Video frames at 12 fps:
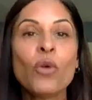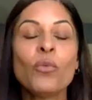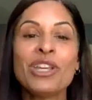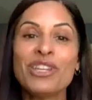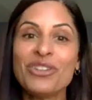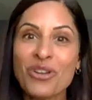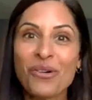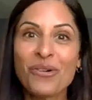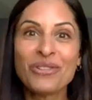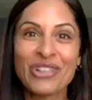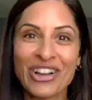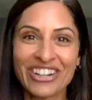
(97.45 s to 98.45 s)
we no
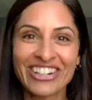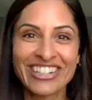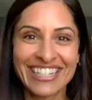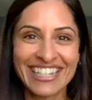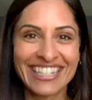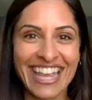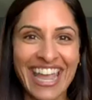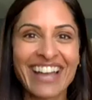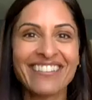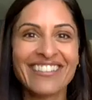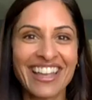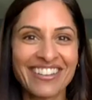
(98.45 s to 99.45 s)
longer need to
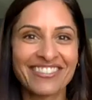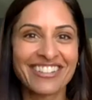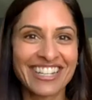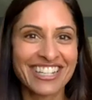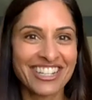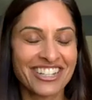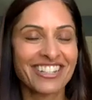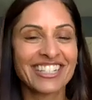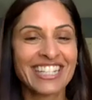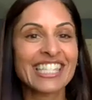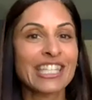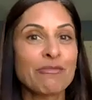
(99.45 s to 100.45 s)
have every year
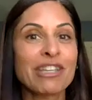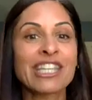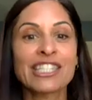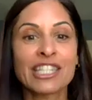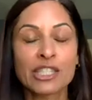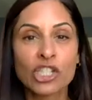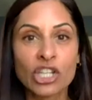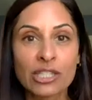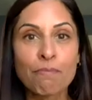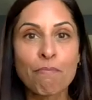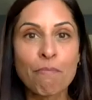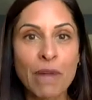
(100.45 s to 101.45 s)
testing because it's
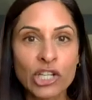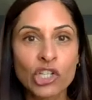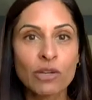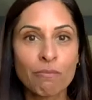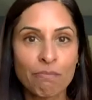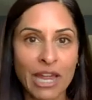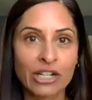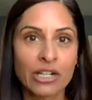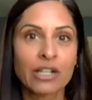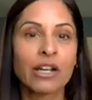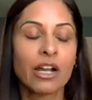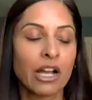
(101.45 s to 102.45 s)
just much
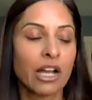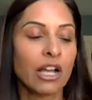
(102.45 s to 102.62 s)
better